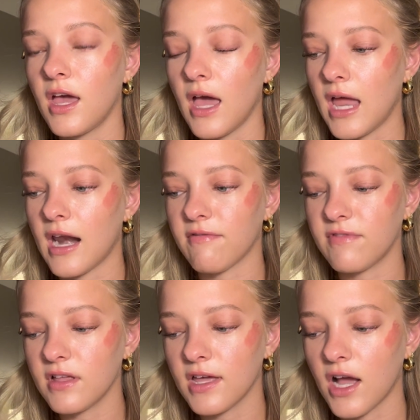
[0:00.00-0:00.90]
And I
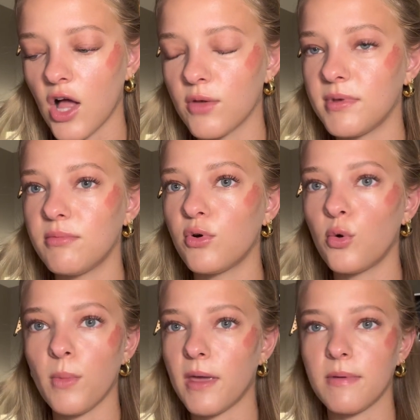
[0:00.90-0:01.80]
feel like other people
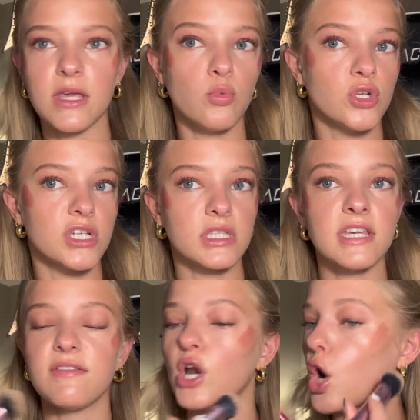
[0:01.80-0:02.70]
maybe would just
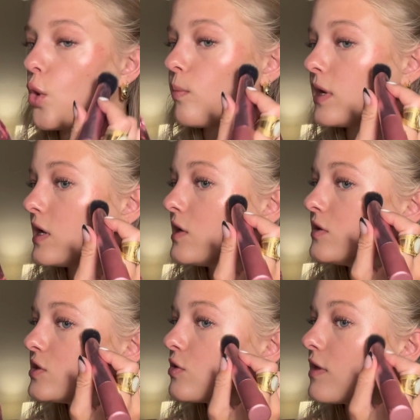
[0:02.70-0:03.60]
leave it open,
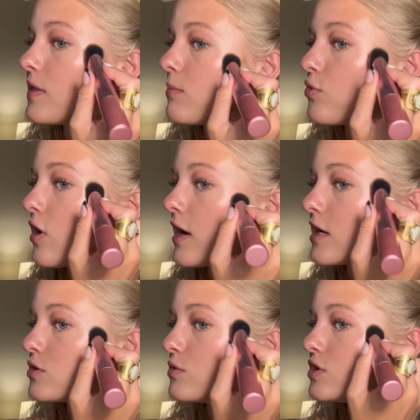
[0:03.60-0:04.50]
so then the
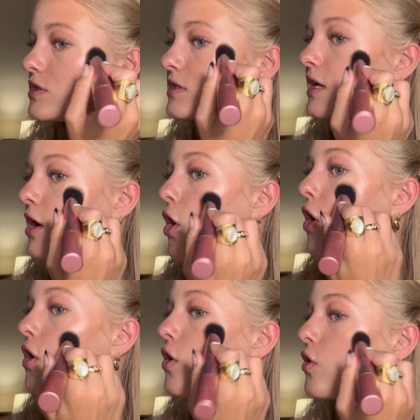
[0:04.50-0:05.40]
product would just get
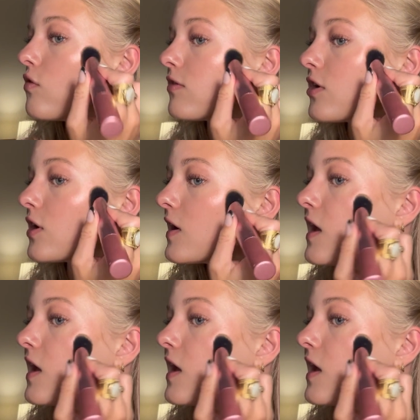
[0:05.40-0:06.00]
all over